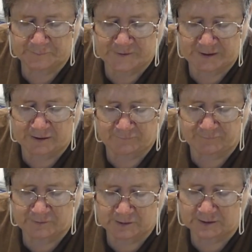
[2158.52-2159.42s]
thing
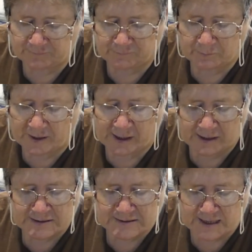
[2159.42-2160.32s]
for if you're
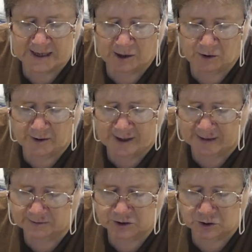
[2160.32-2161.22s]
making
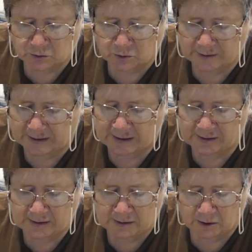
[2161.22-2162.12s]
sauerkraut or
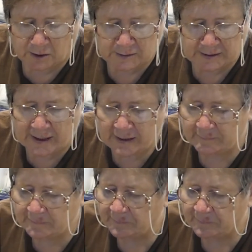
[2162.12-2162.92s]
anything like that.